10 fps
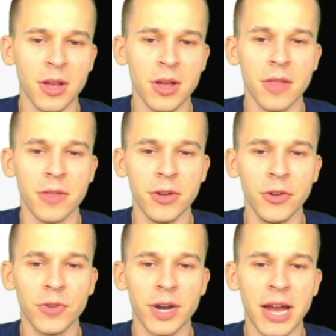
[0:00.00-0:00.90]
the
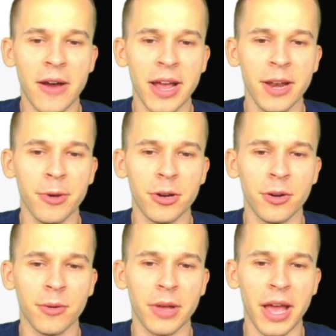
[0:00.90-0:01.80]
news right now,
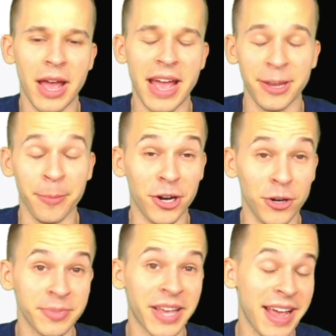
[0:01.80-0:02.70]

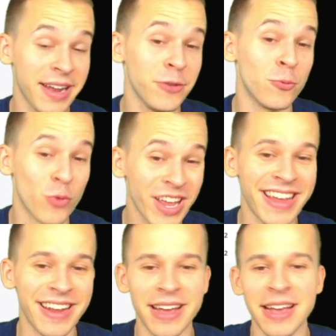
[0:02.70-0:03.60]
Andy
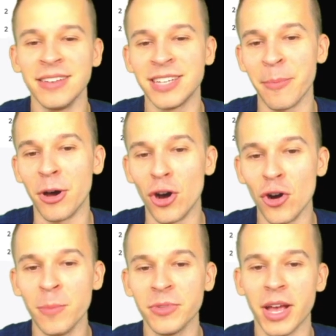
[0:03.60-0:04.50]
Reid said
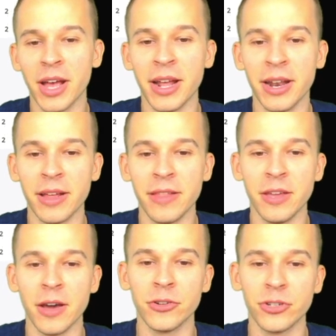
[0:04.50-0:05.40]
Mahomes and the
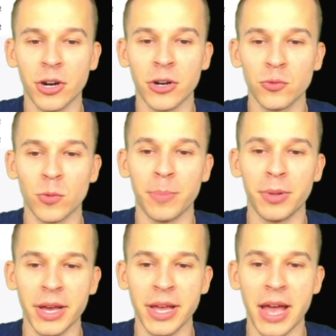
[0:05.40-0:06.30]
other starters will
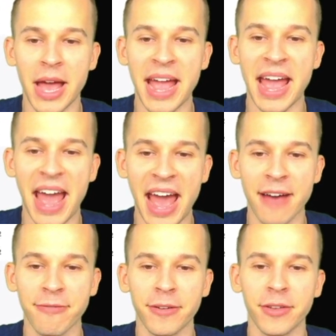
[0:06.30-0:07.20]
play a
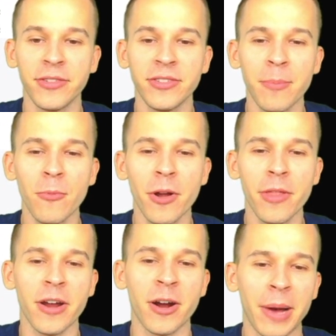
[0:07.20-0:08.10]
half, somewhere
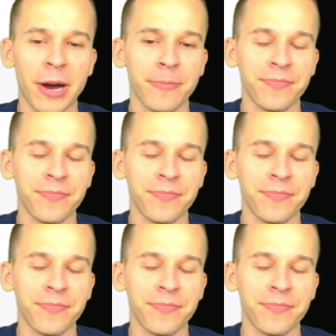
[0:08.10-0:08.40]
thereabout.